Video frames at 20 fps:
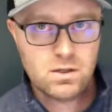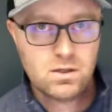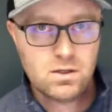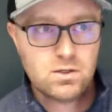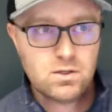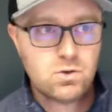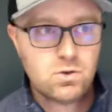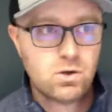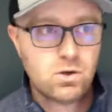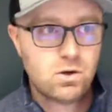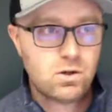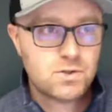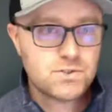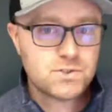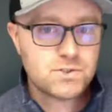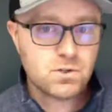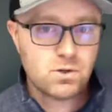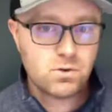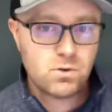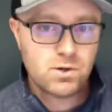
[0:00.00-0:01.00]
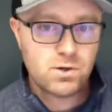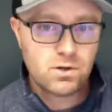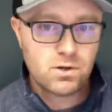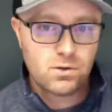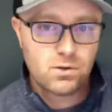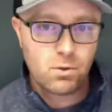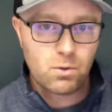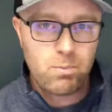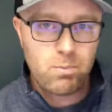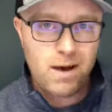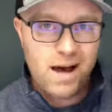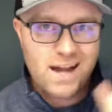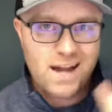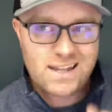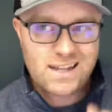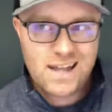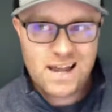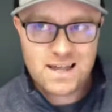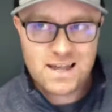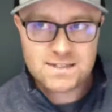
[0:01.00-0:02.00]
You can also, in your little
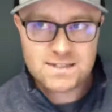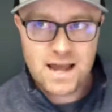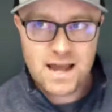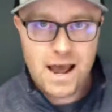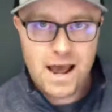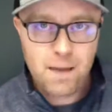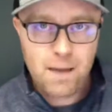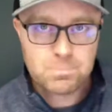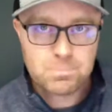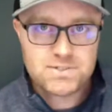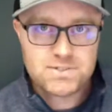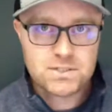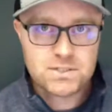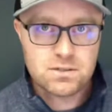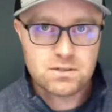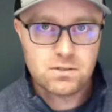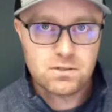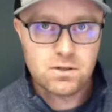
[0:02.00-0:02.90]
podcast apps,